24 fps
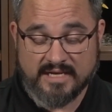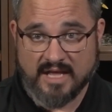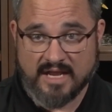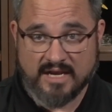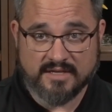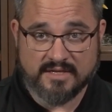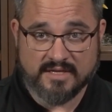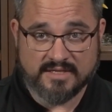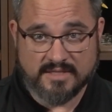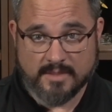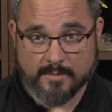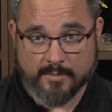Kind of
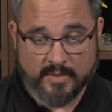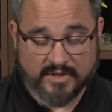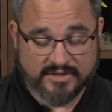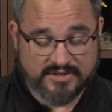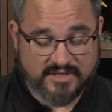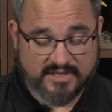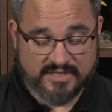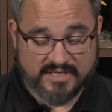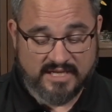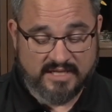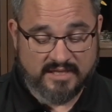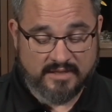does a bunch
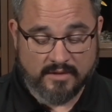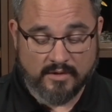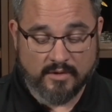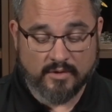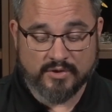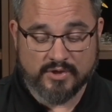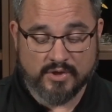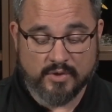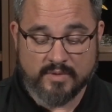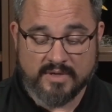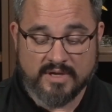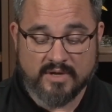of neat little
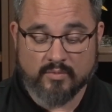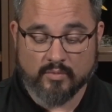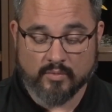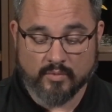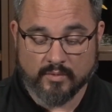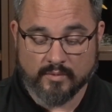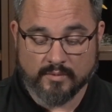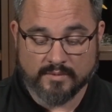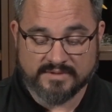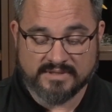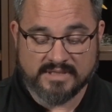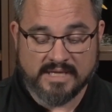unique
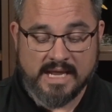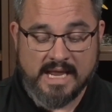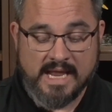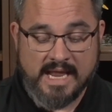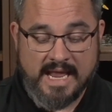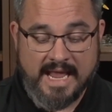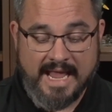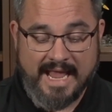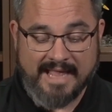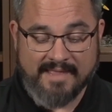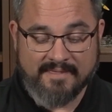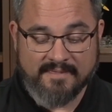rules,
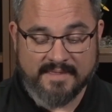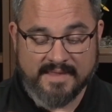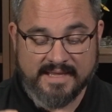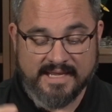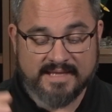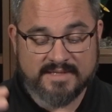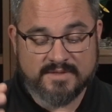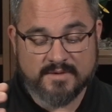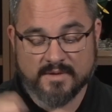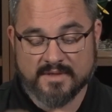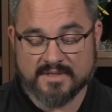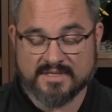and
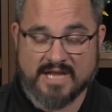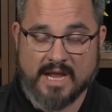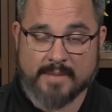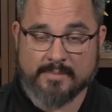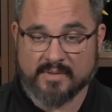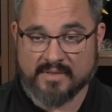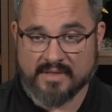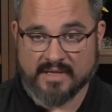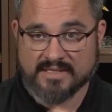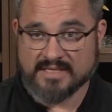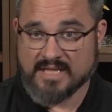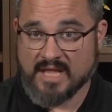these are the type
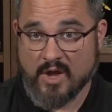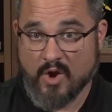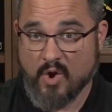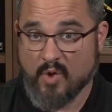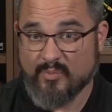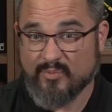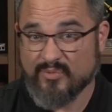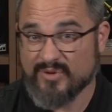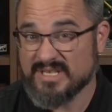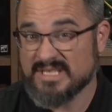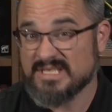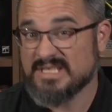of things I
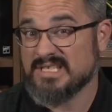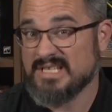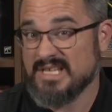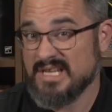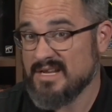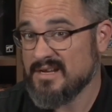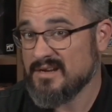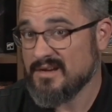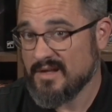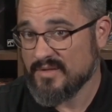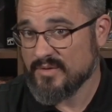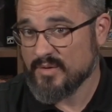hope we see
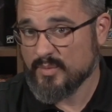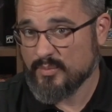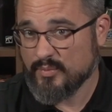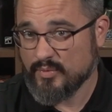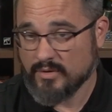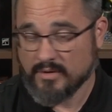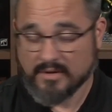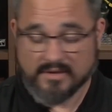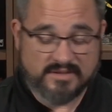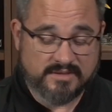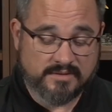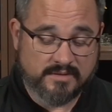in other
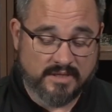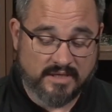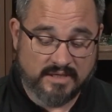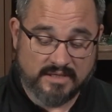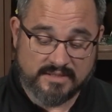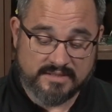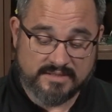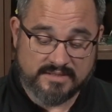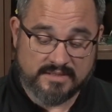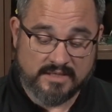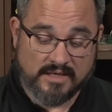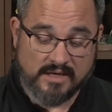books,
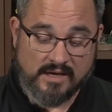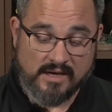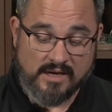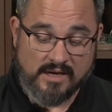because